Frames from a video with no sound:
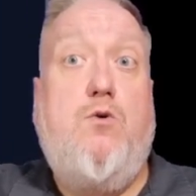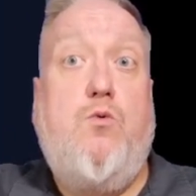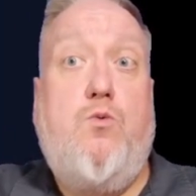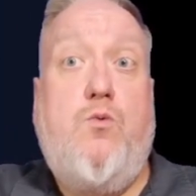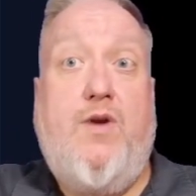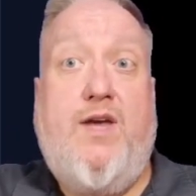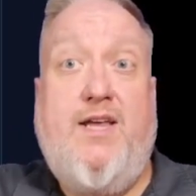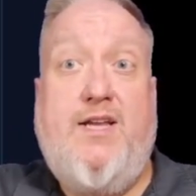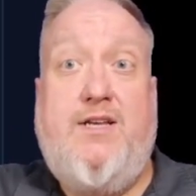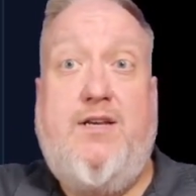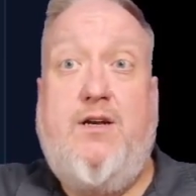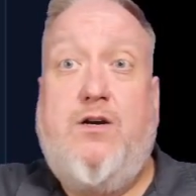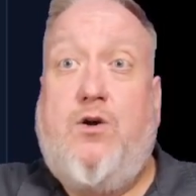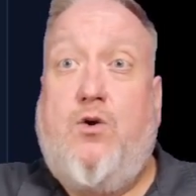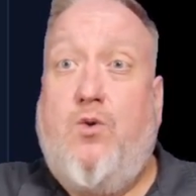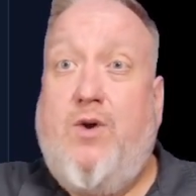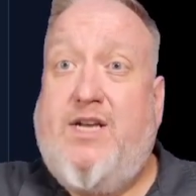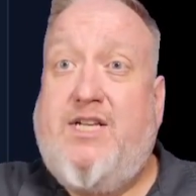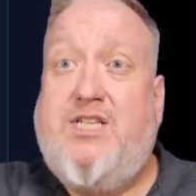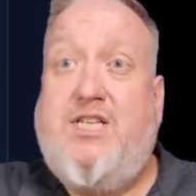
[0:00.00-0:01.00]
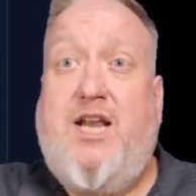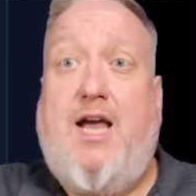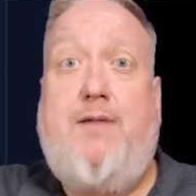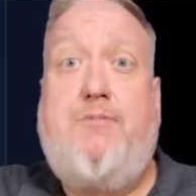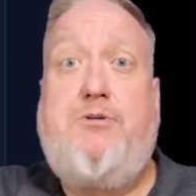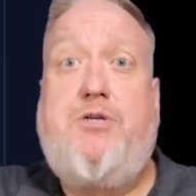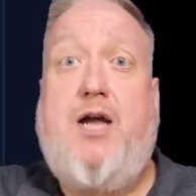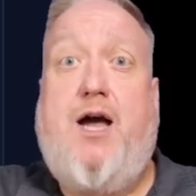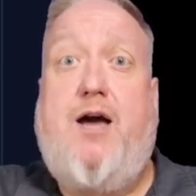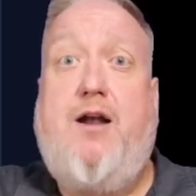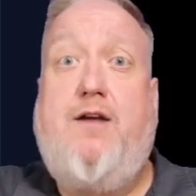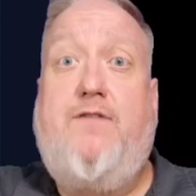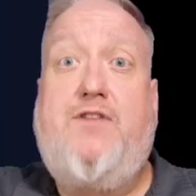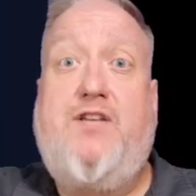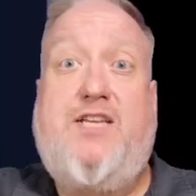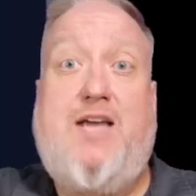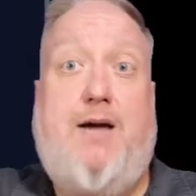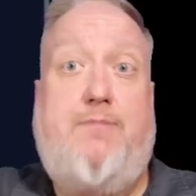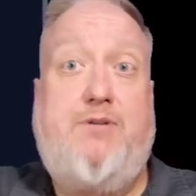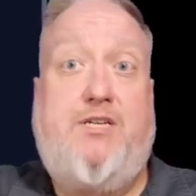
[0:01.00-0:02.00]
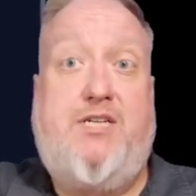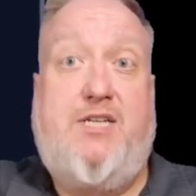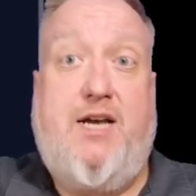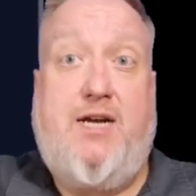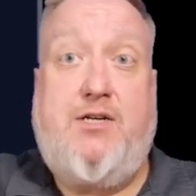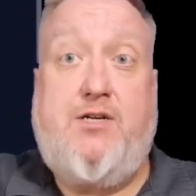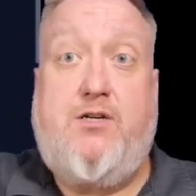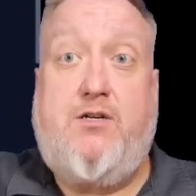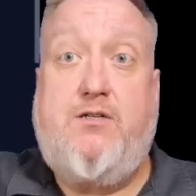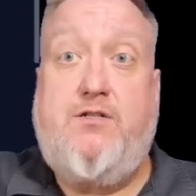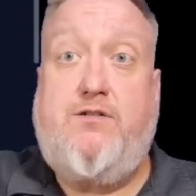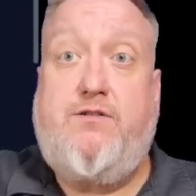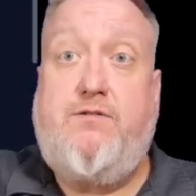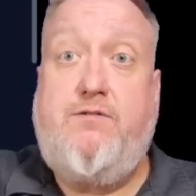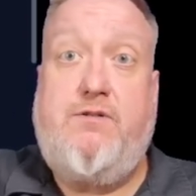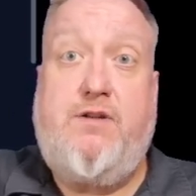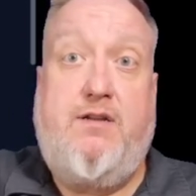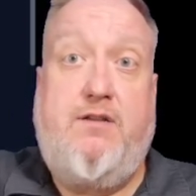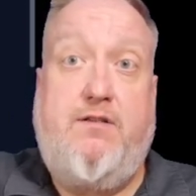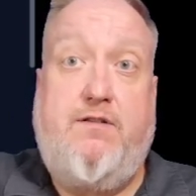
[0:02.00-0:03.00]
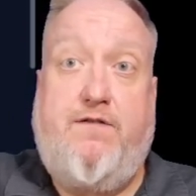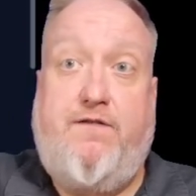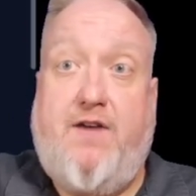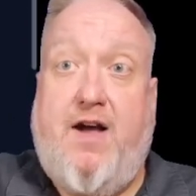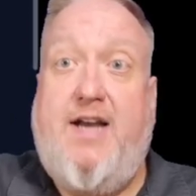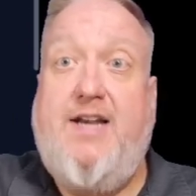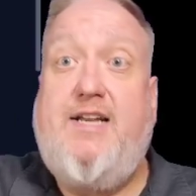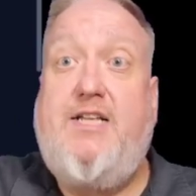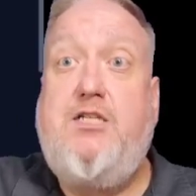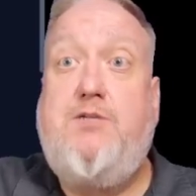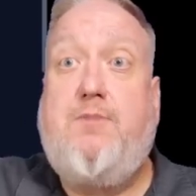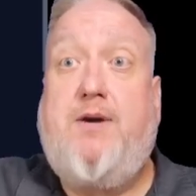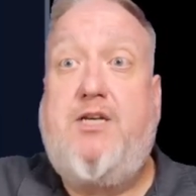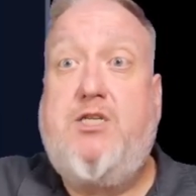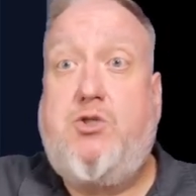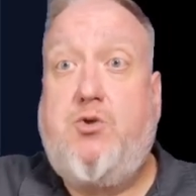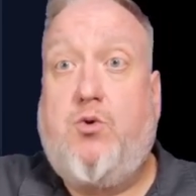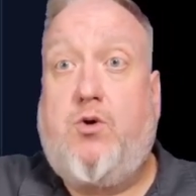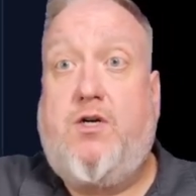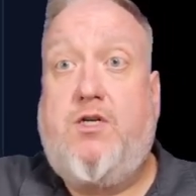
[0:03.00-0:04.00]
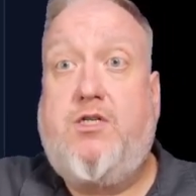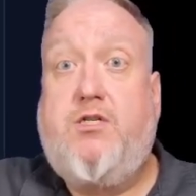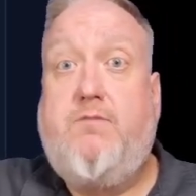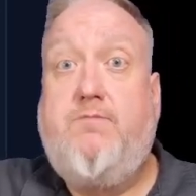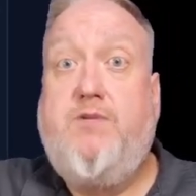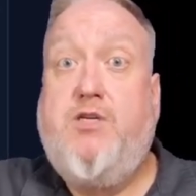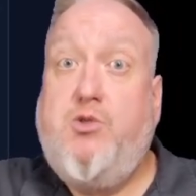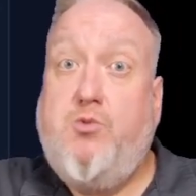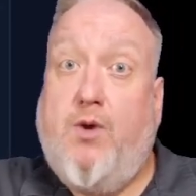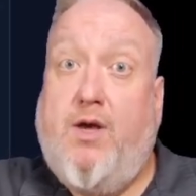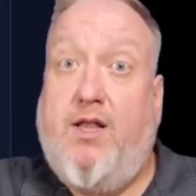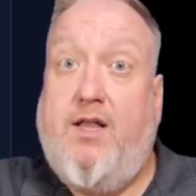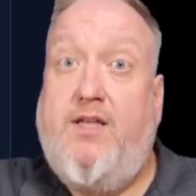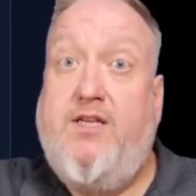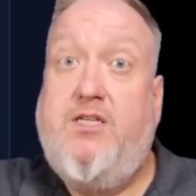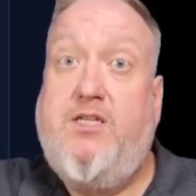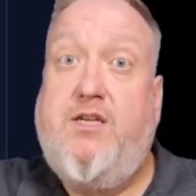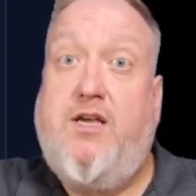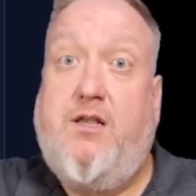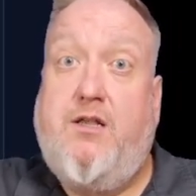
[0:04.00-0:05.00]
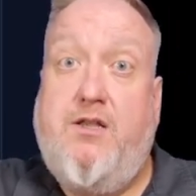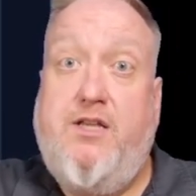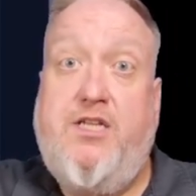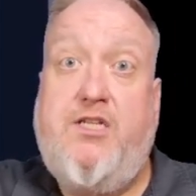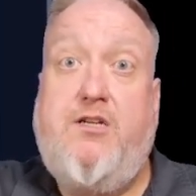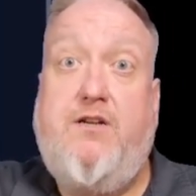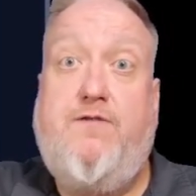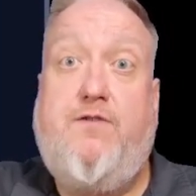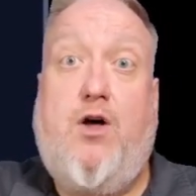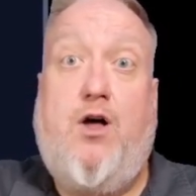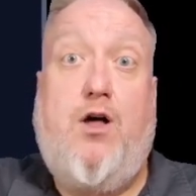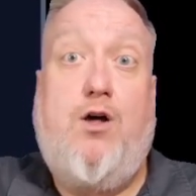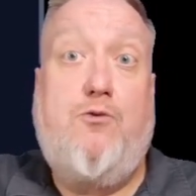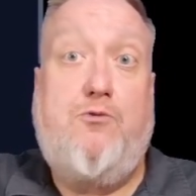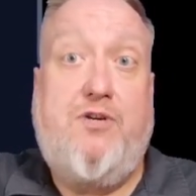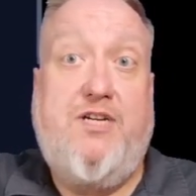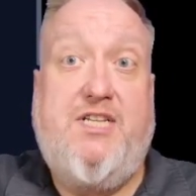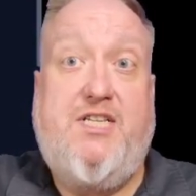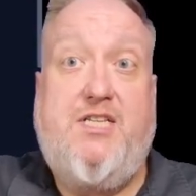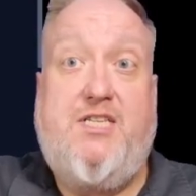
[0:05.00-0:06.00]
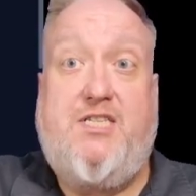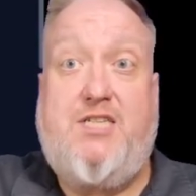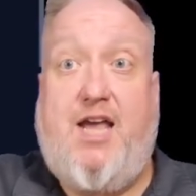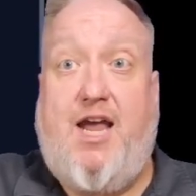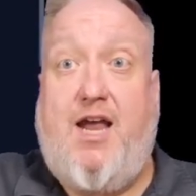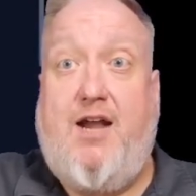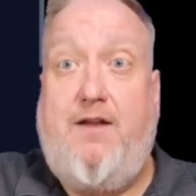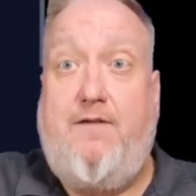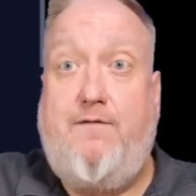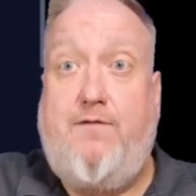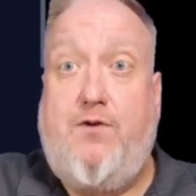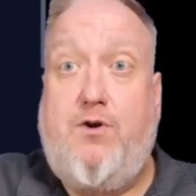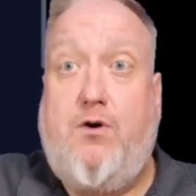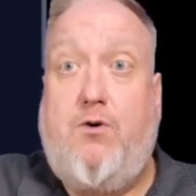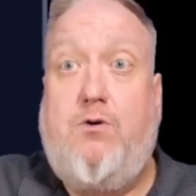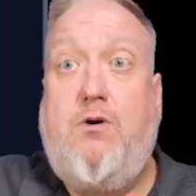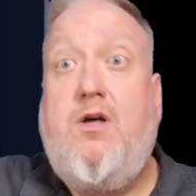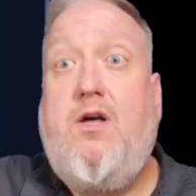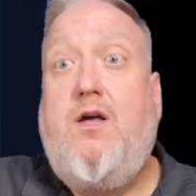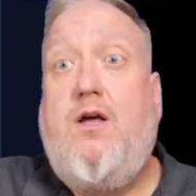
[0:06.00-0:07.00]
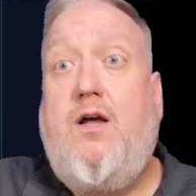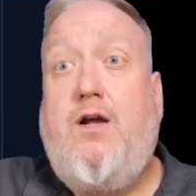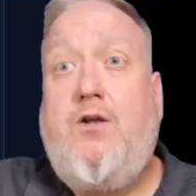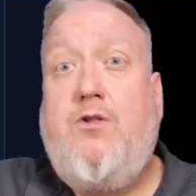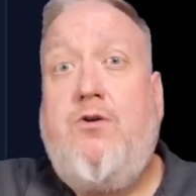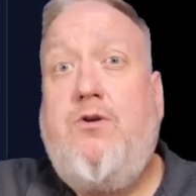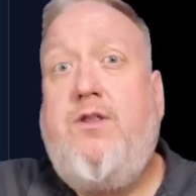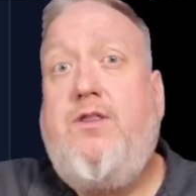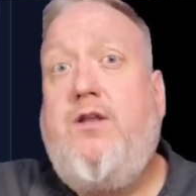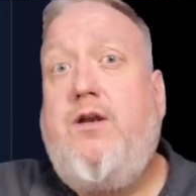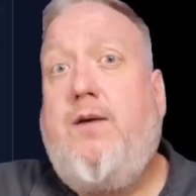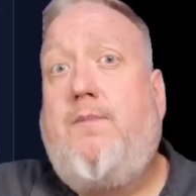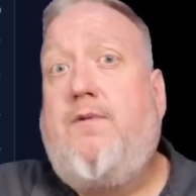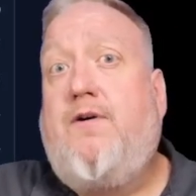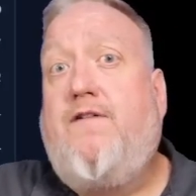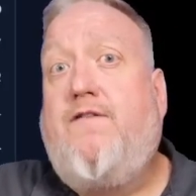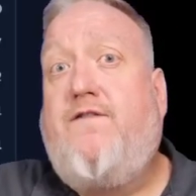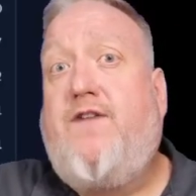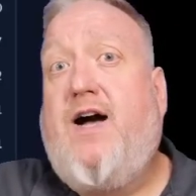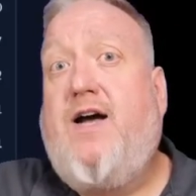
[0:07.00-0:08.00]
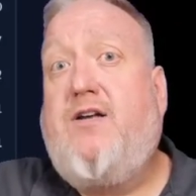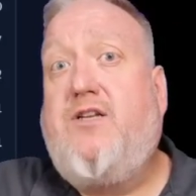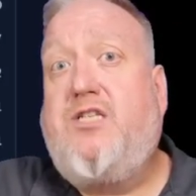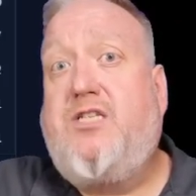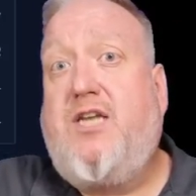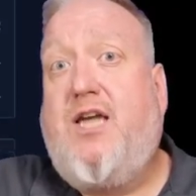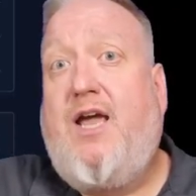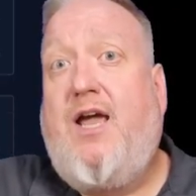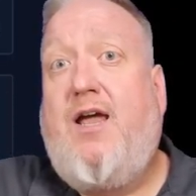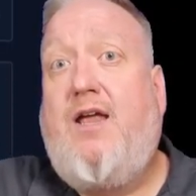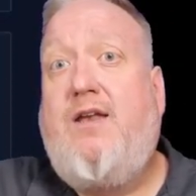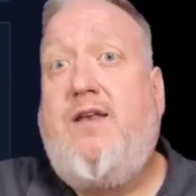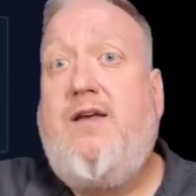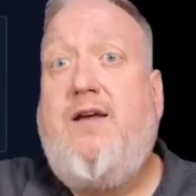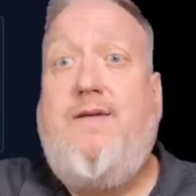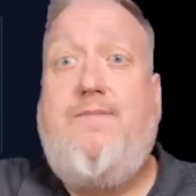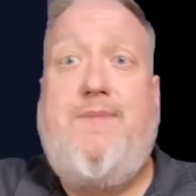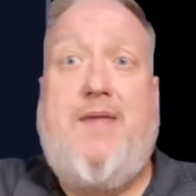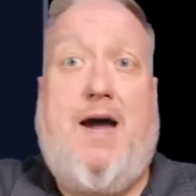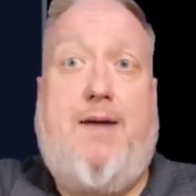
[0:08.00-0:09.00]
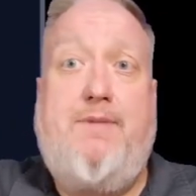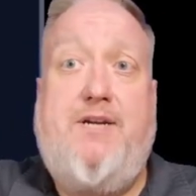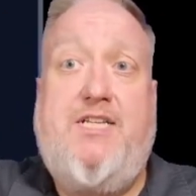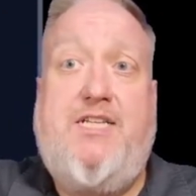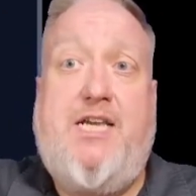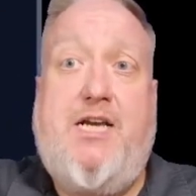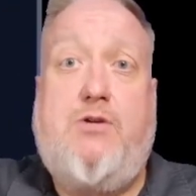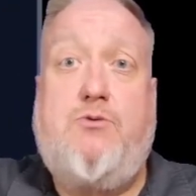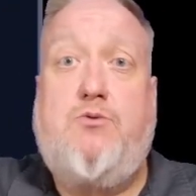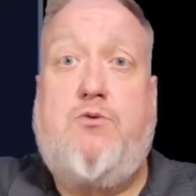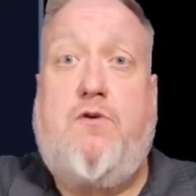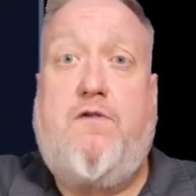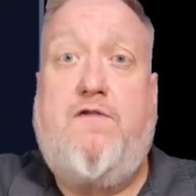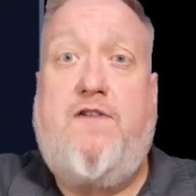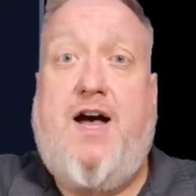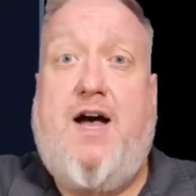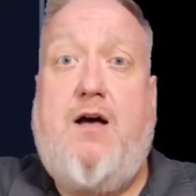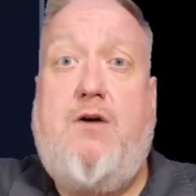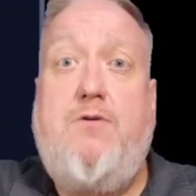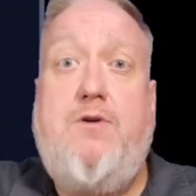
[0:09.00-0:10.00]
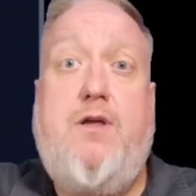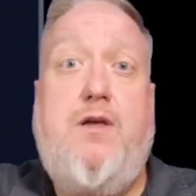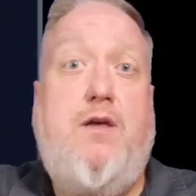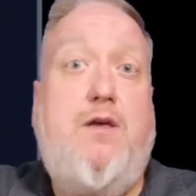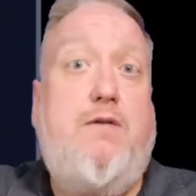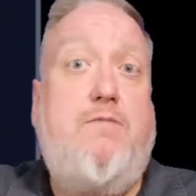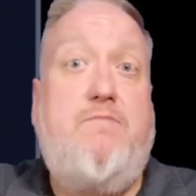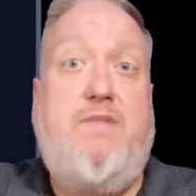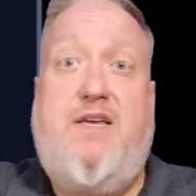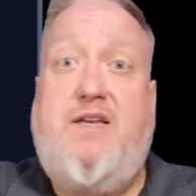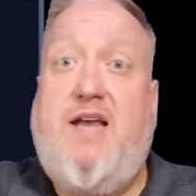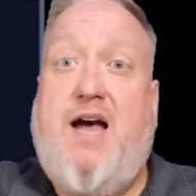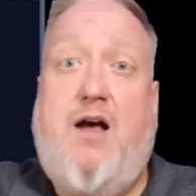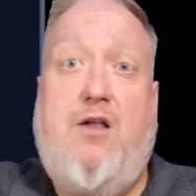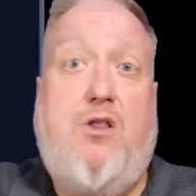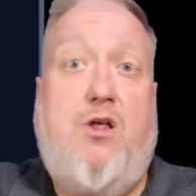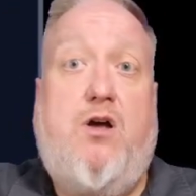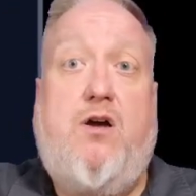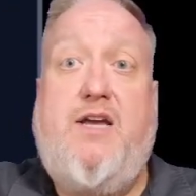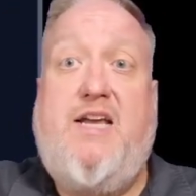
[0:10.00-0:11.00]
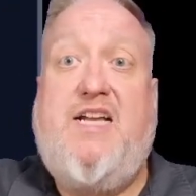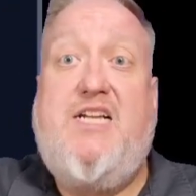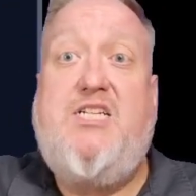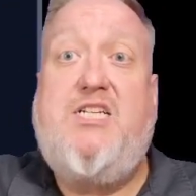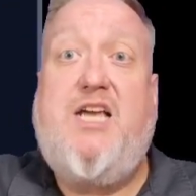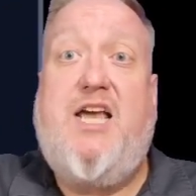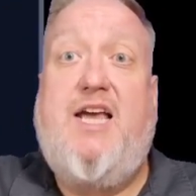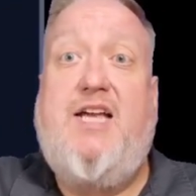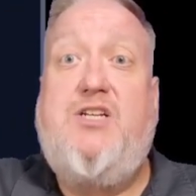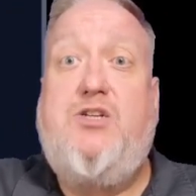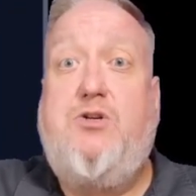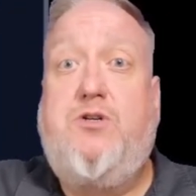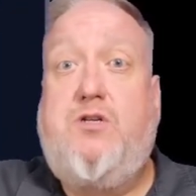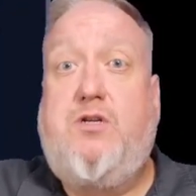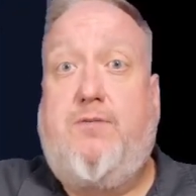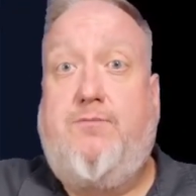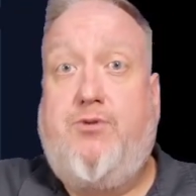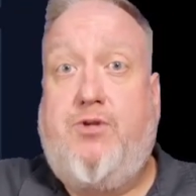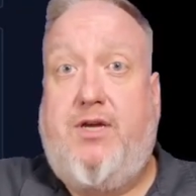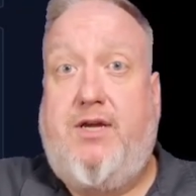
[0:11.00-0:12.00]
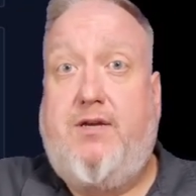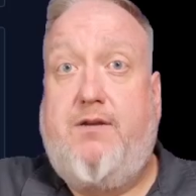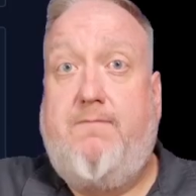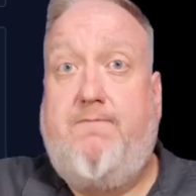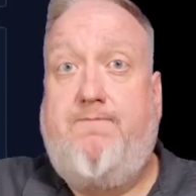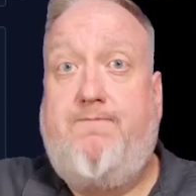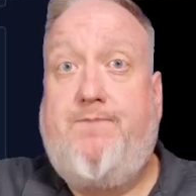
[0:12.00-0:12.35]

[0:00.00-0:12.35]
We get a quick snapshot of the top detectors and the findings by source, as well as a list of all recent scan info, including the number of files scanned, how many secrets were found, and how long each scan took to complete.